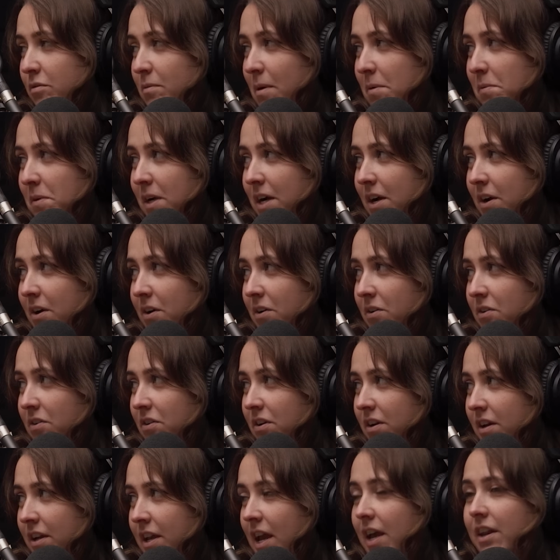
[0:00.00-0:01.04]
remember how,
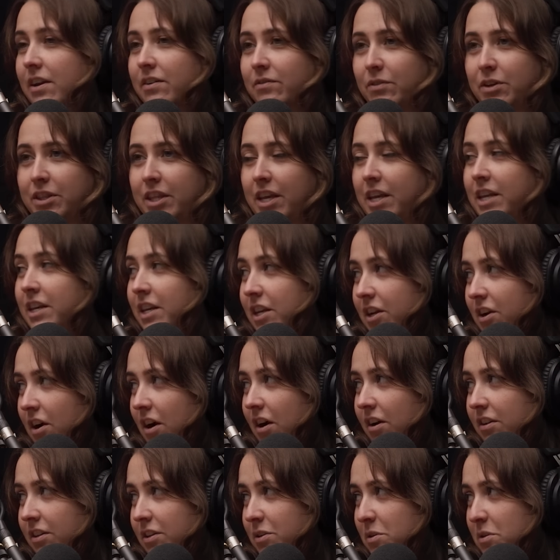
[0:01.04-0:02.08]
again, with the
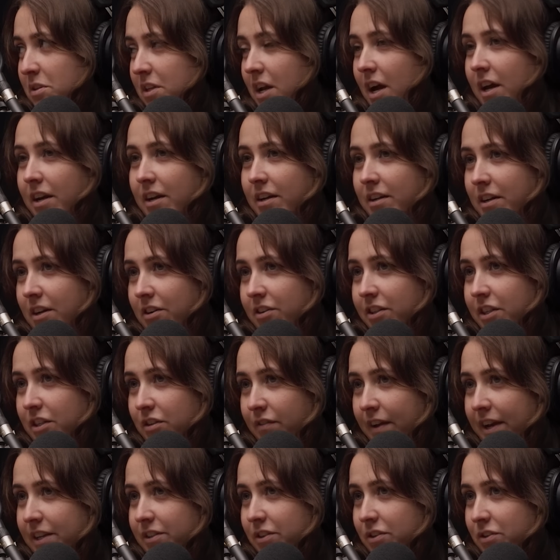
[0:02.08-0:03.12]
IndyCar, this was not nearly as
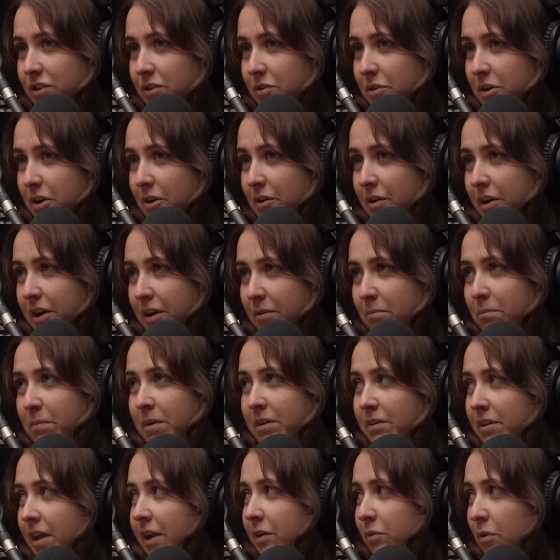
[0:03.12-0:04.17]
fast as you were going,
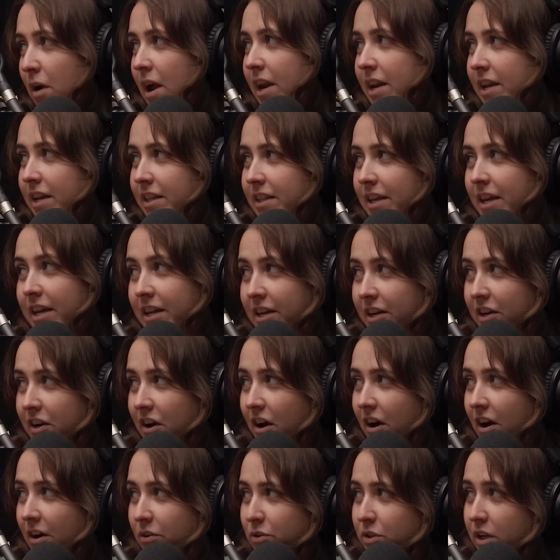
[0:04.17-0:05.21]
but like riding in the
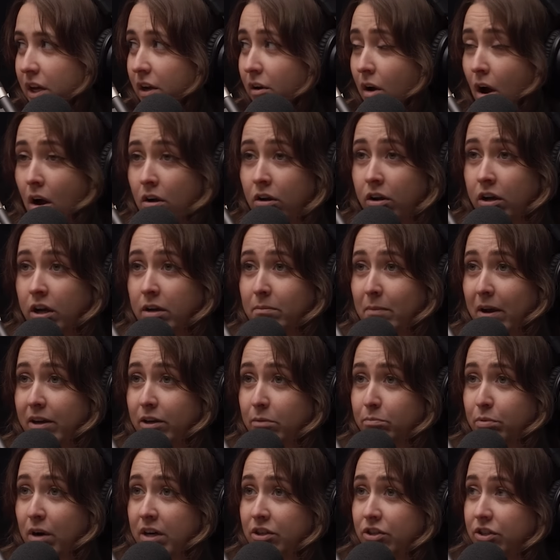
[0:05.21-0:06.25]
IndyCar, I was like, oh, good, my
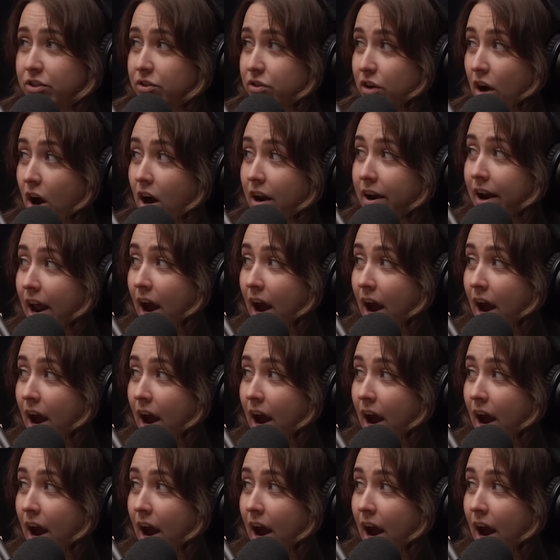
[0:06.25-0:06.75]
depression's gone